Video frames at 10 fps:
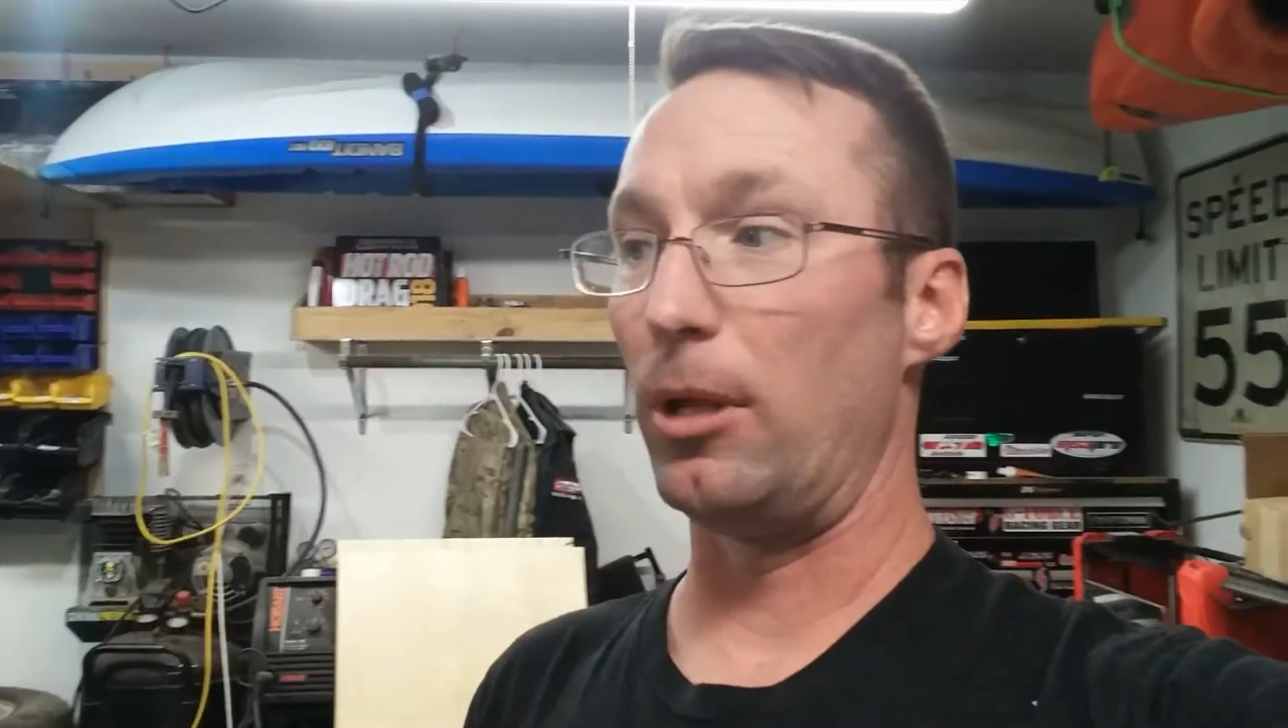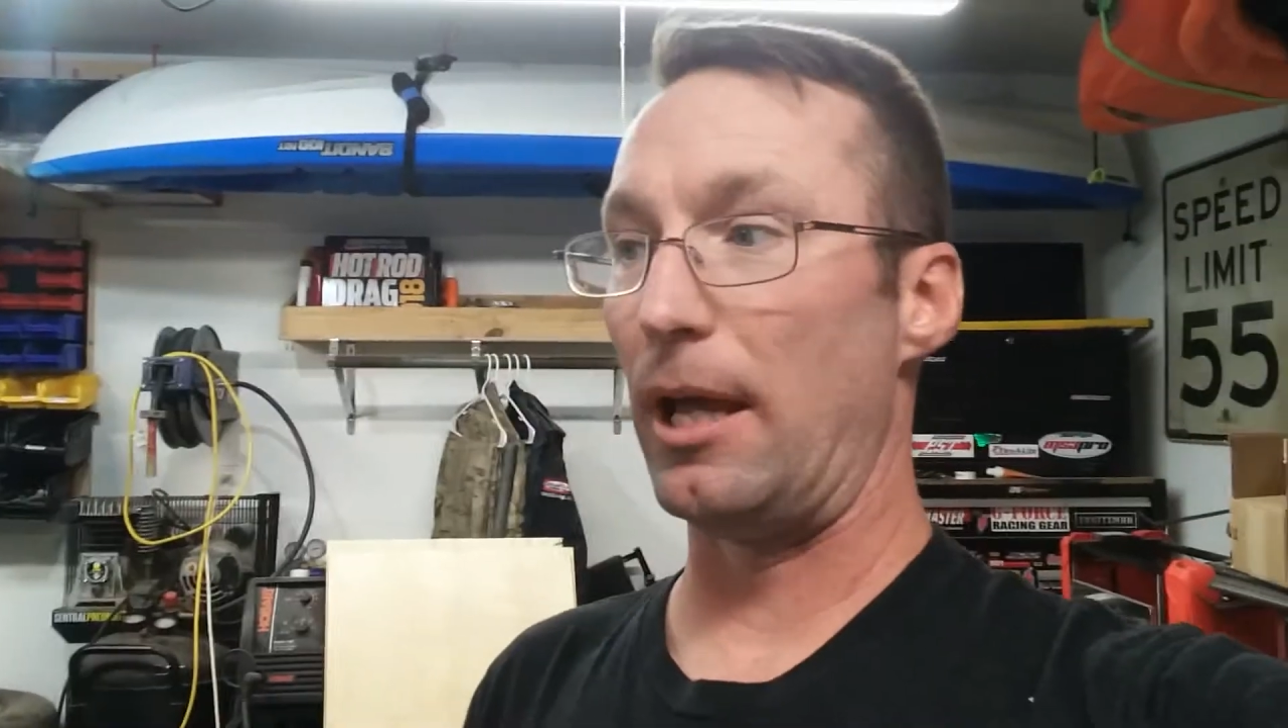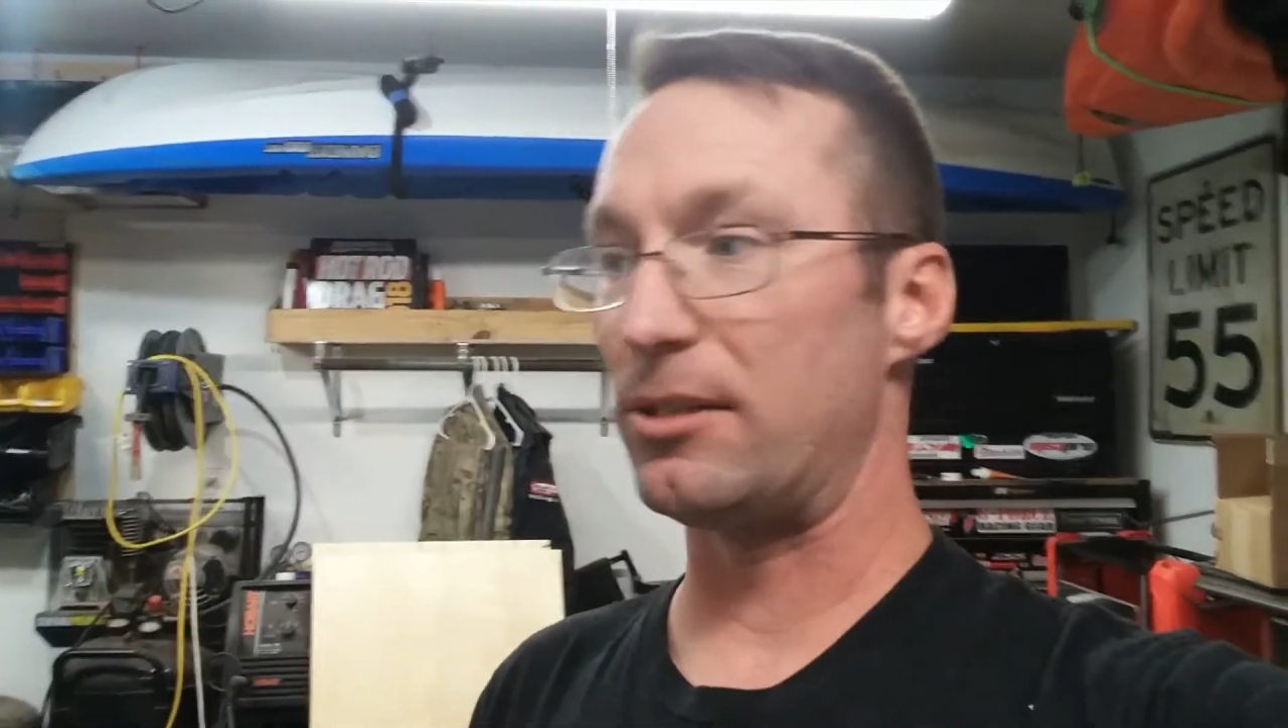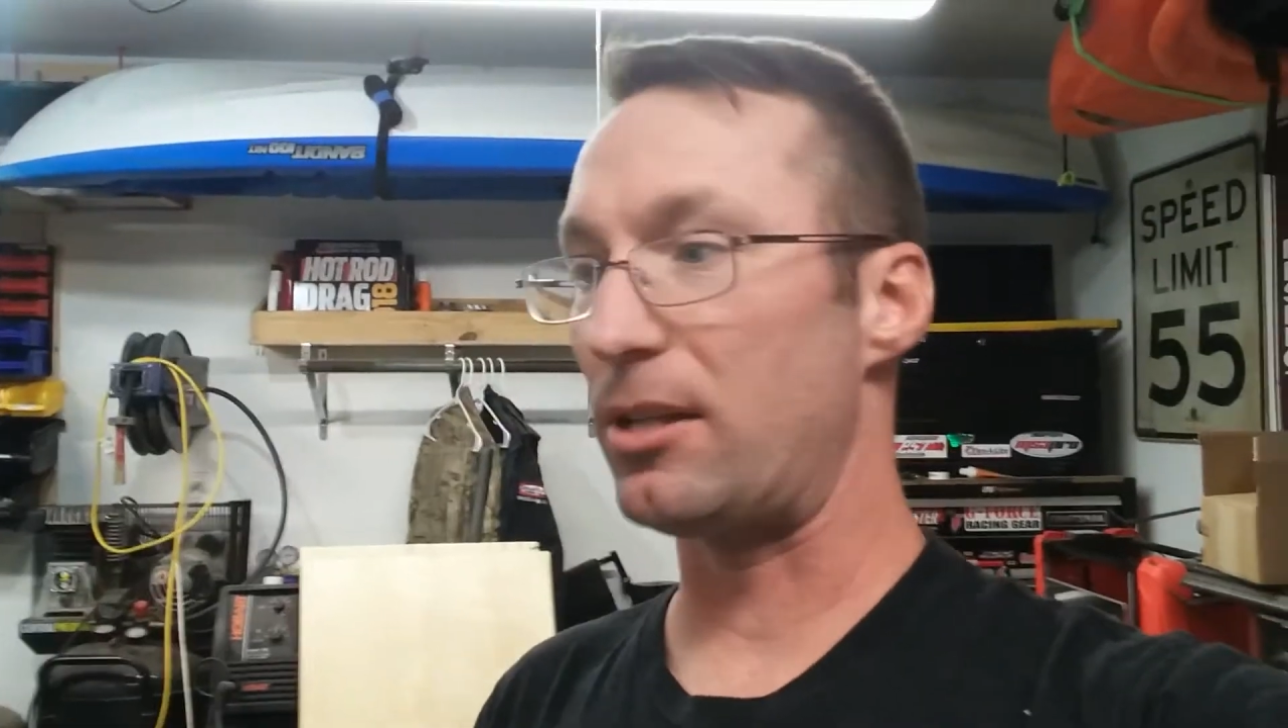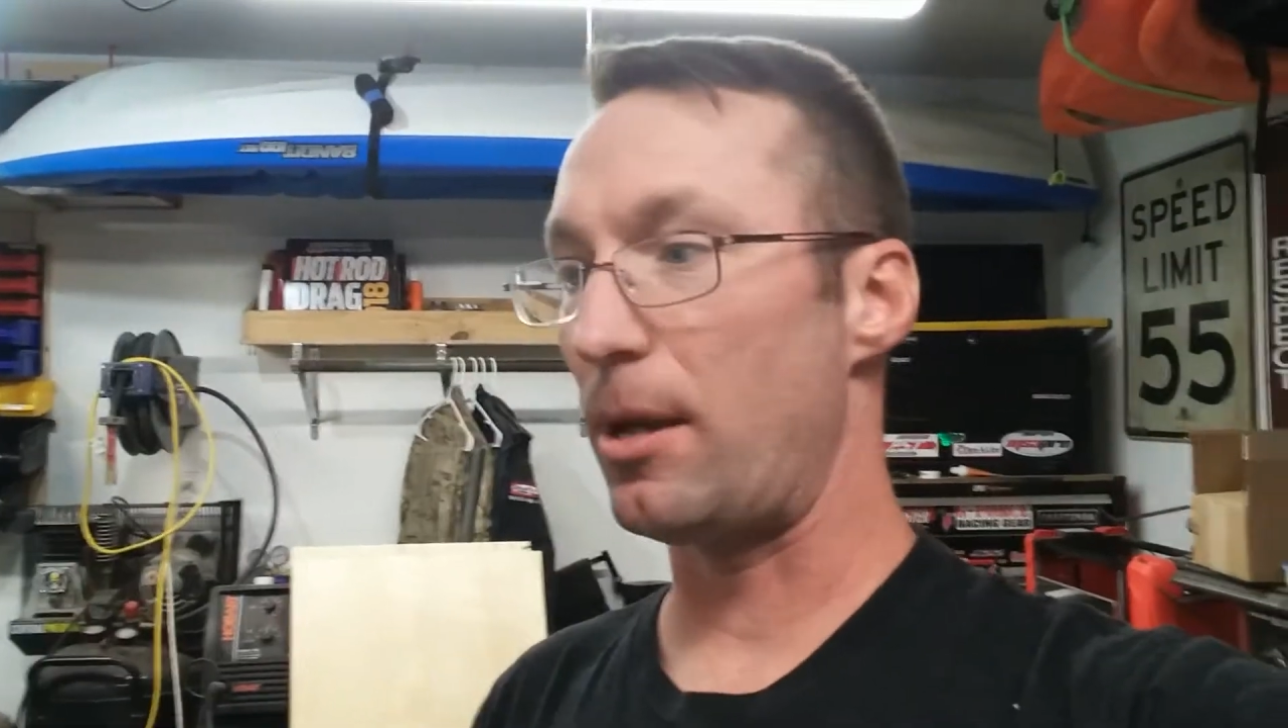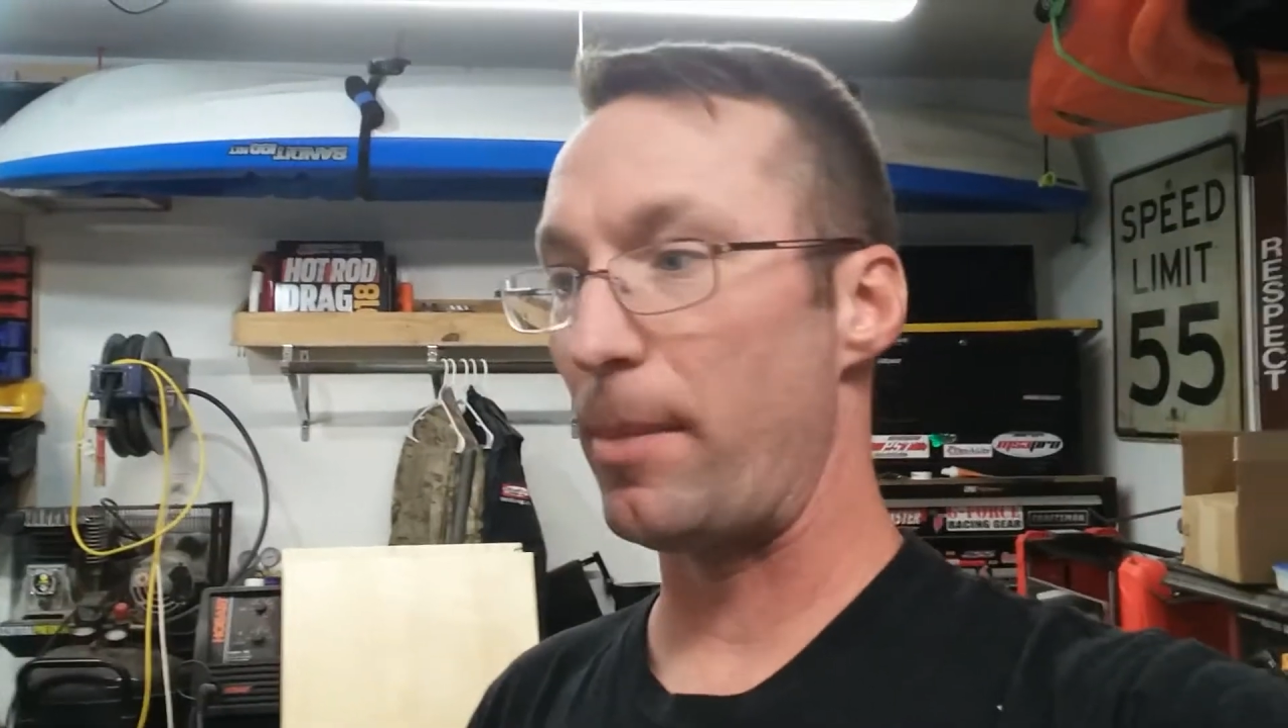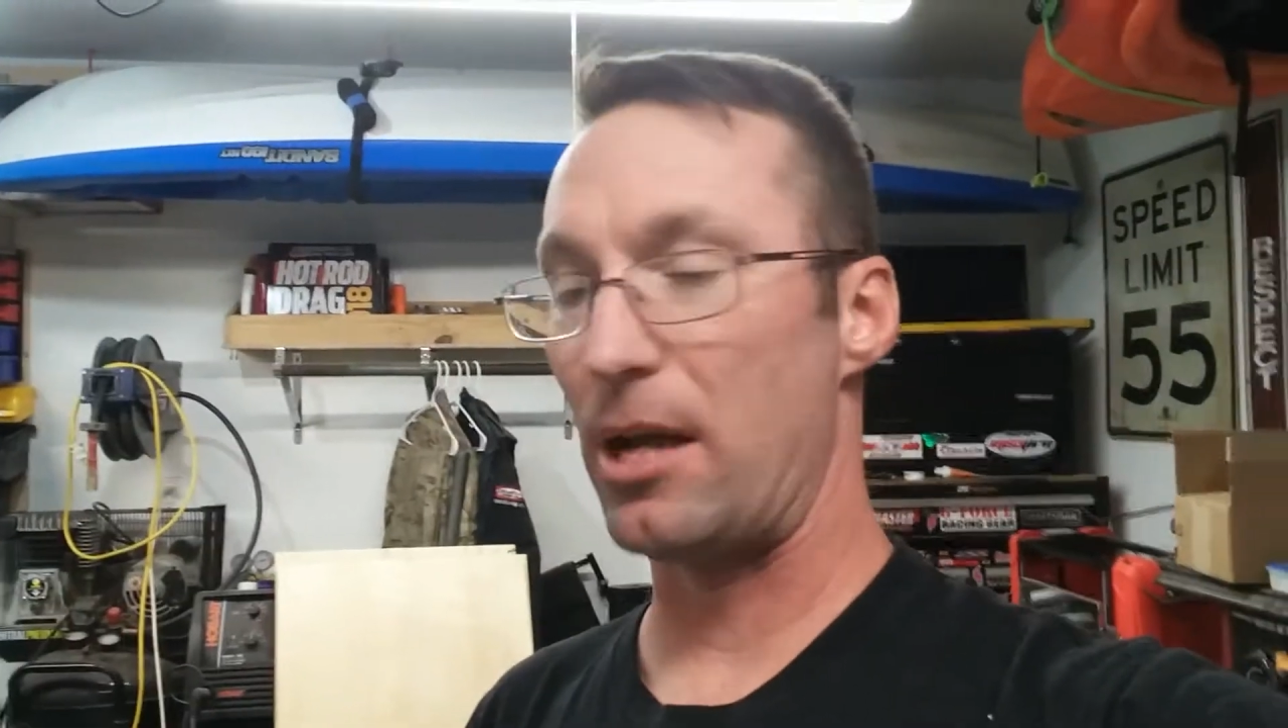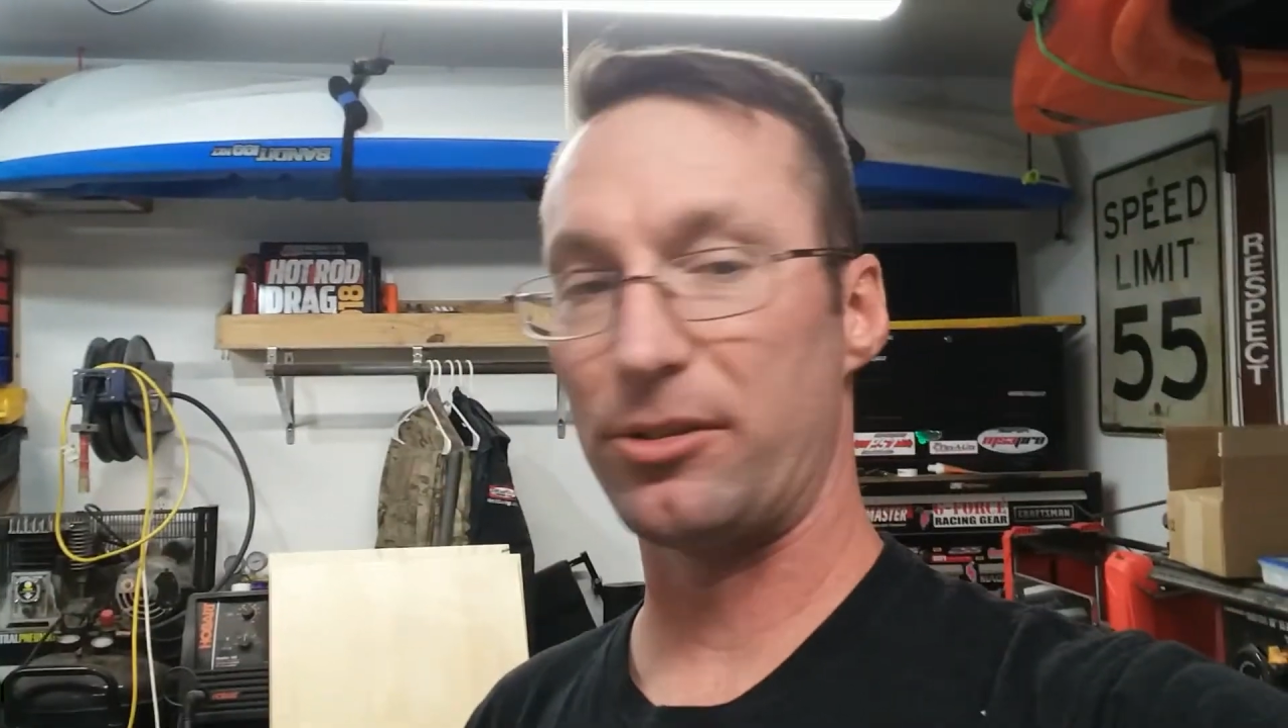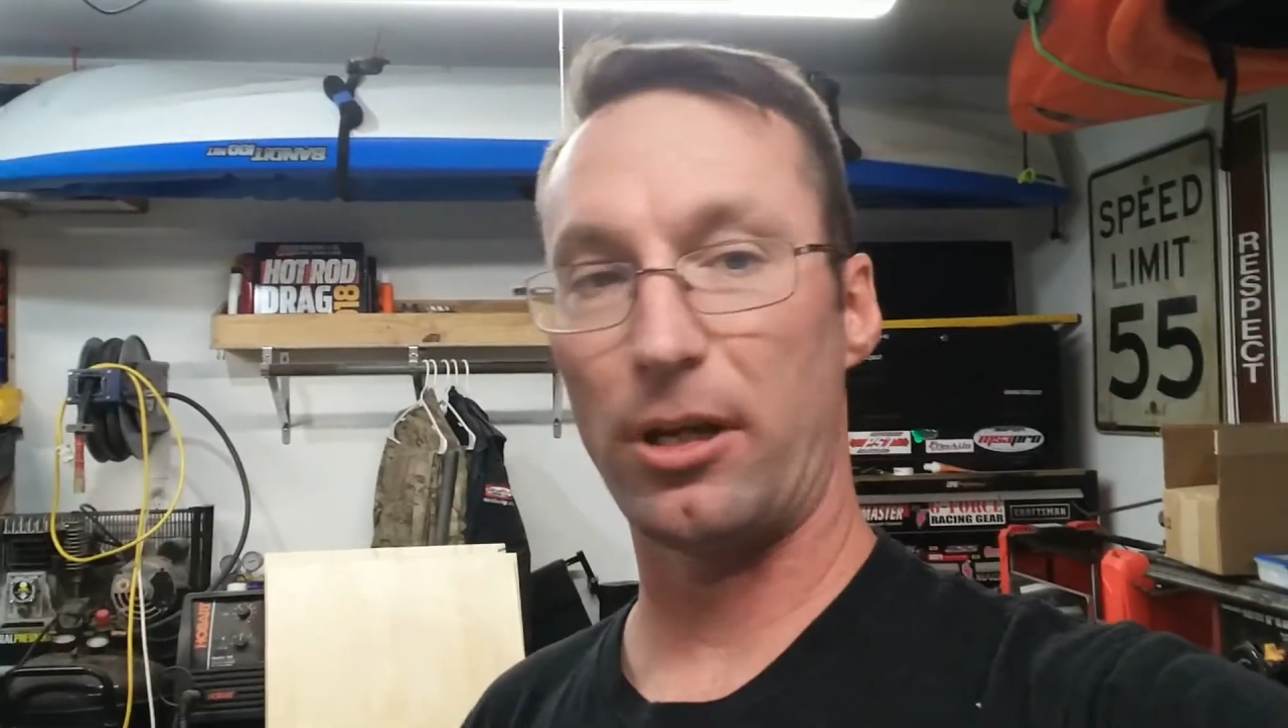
Last time I was